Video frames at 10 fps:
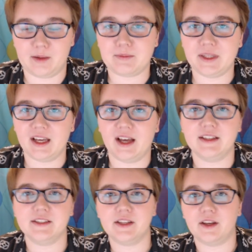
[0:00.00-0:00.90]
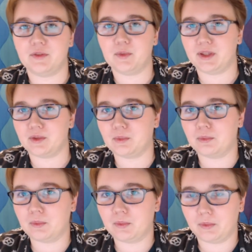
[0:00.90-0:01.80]
because of the way
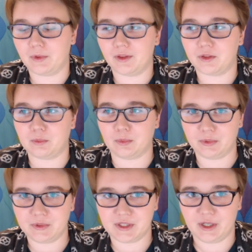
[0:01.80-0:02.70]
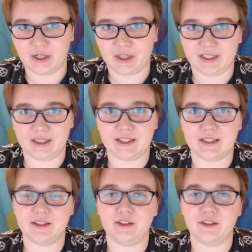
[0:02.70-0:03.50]
the rules are in this,